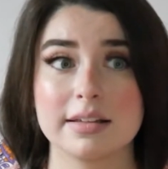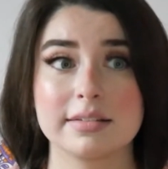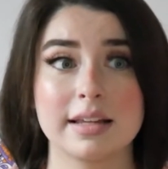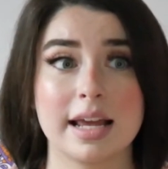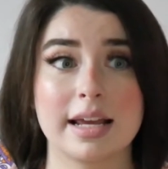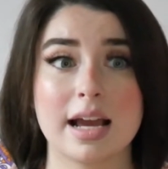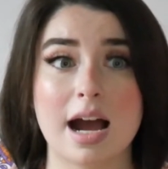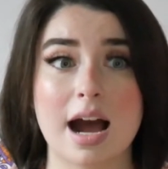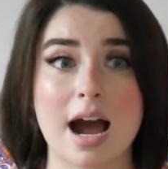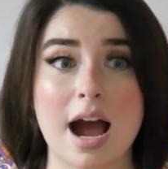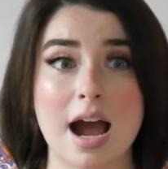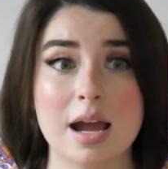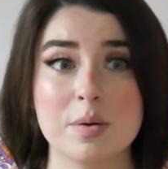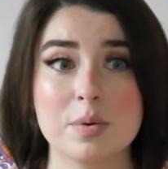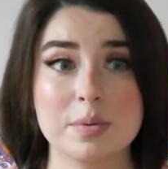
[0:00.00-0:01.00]
Like,
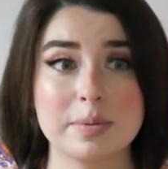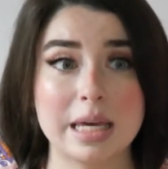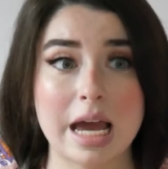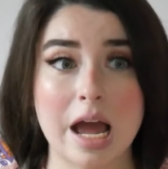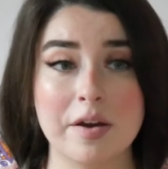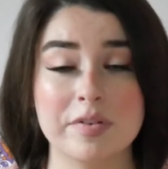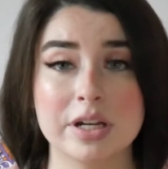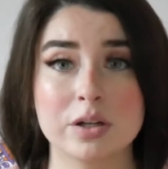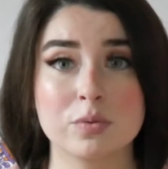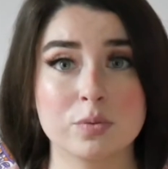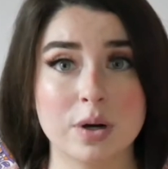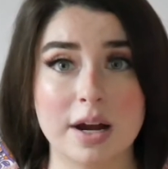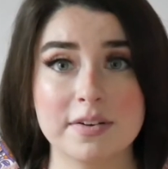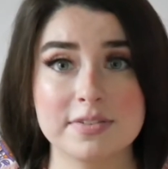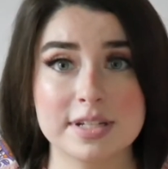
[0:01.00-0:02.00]
I will be having a
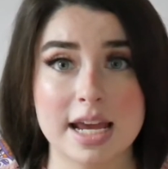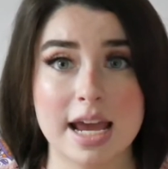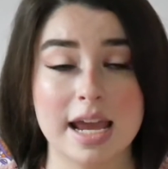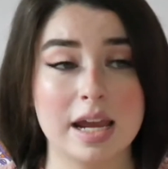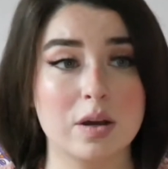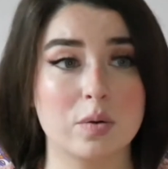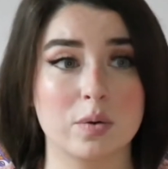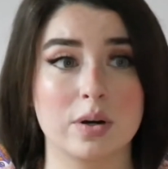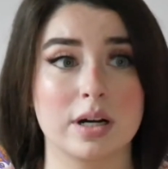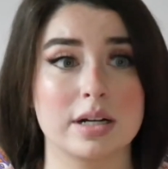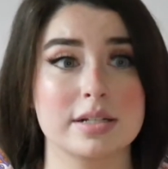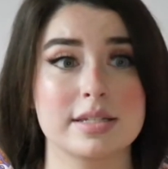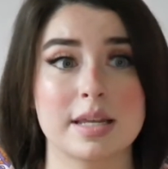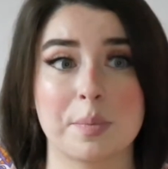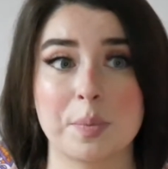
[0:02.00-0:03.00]
rough day,
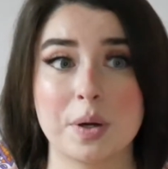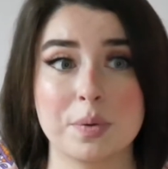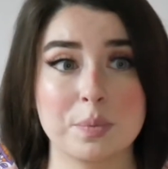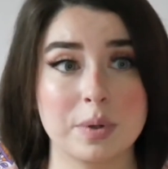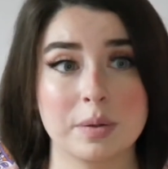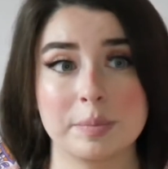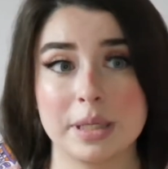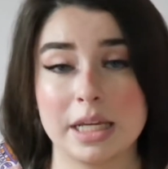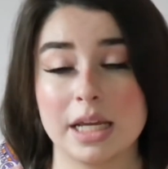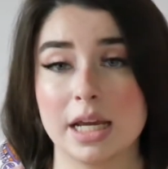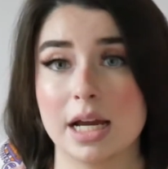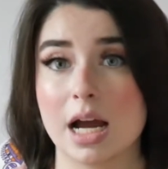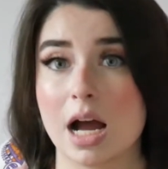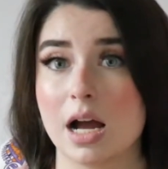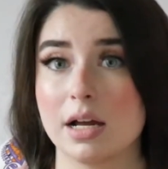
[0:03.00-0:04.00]
or someone will
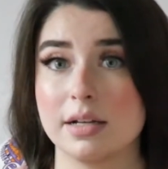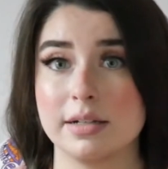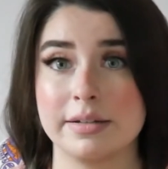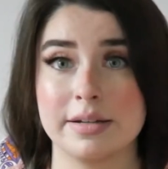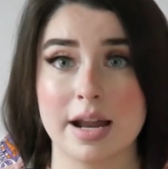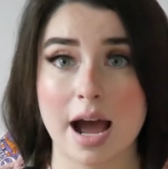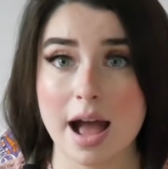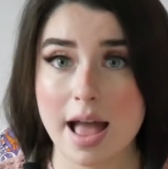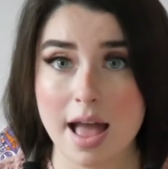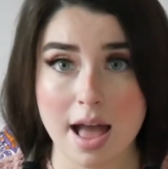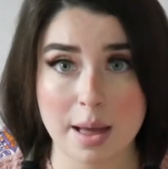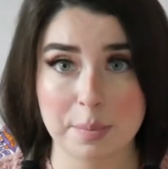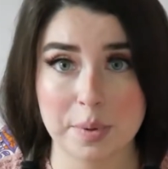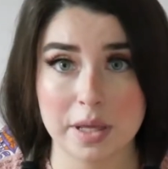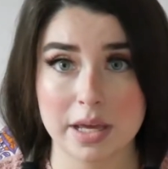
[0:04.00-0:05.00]
be not
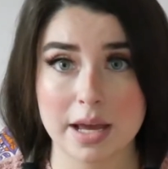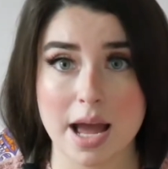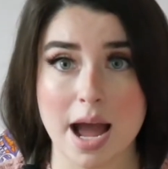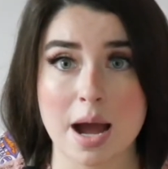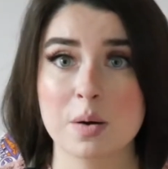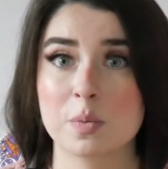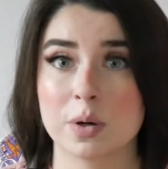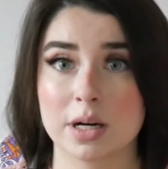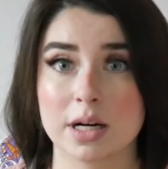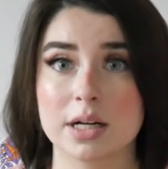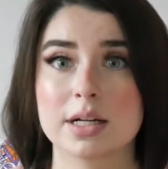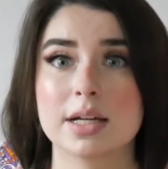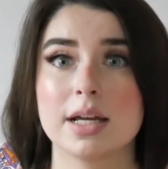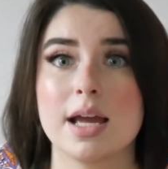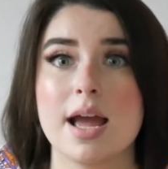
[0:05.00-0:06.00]
happy at
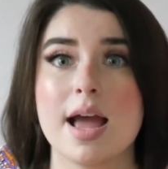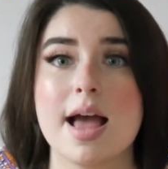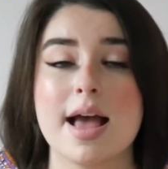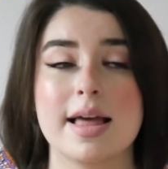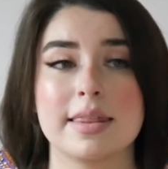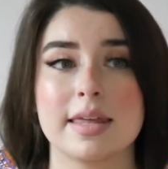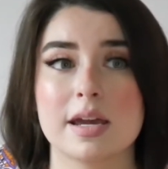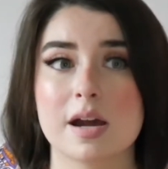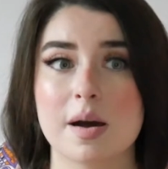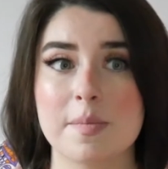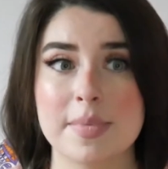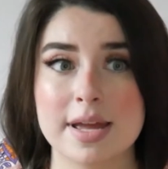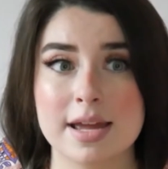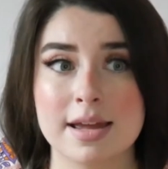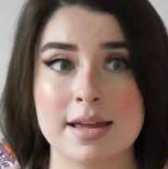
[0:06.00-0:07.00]
work and they
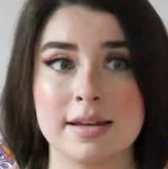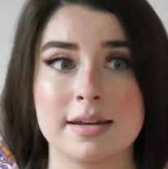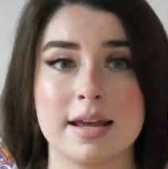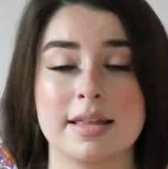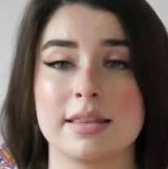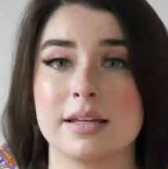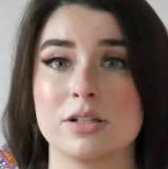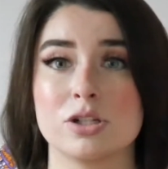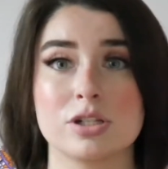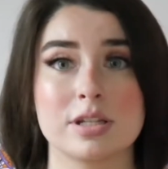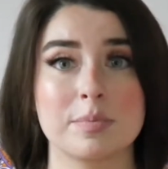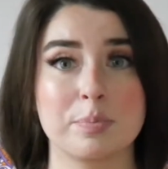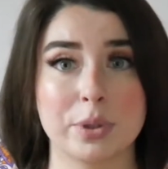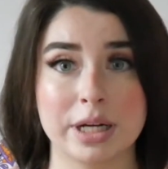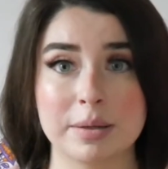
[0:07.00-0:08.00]
come in and they
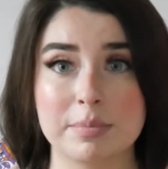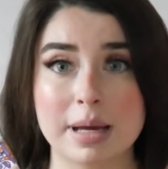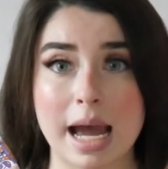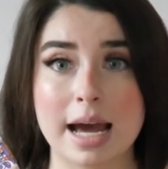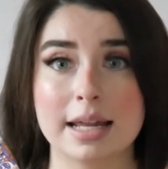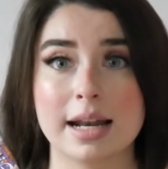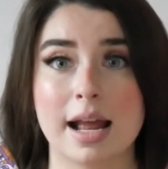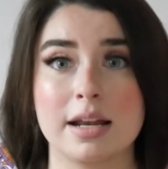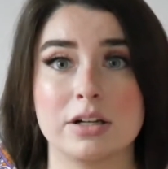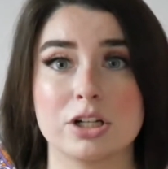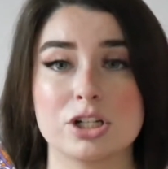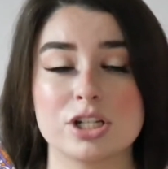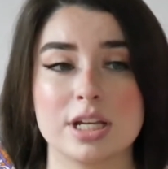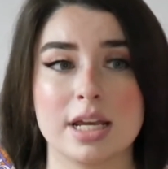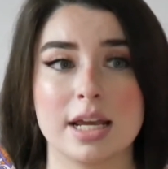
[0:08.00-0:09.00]
just bring bad
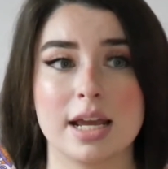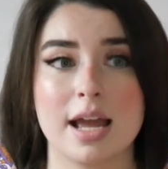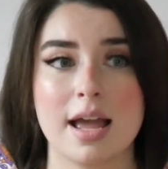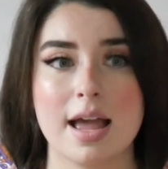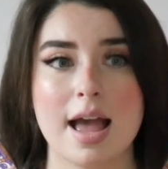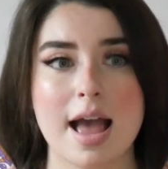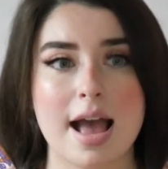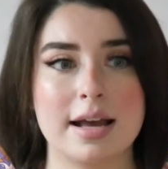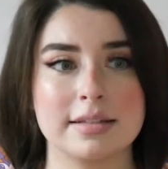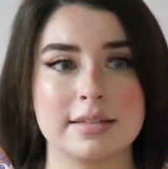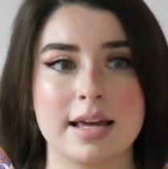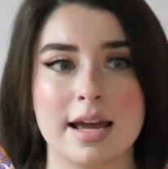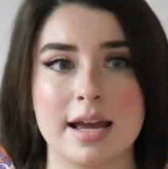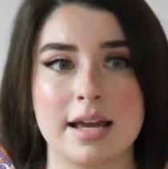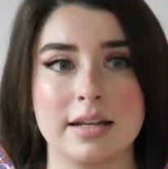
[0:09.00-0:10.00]
energy, and
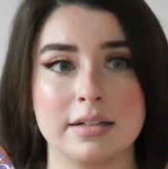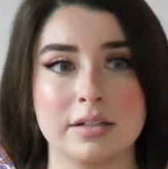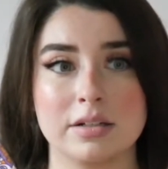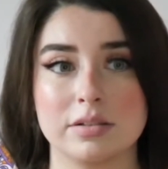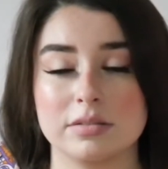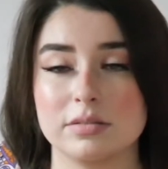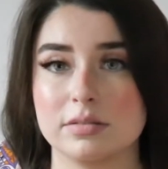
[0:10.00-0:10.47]
then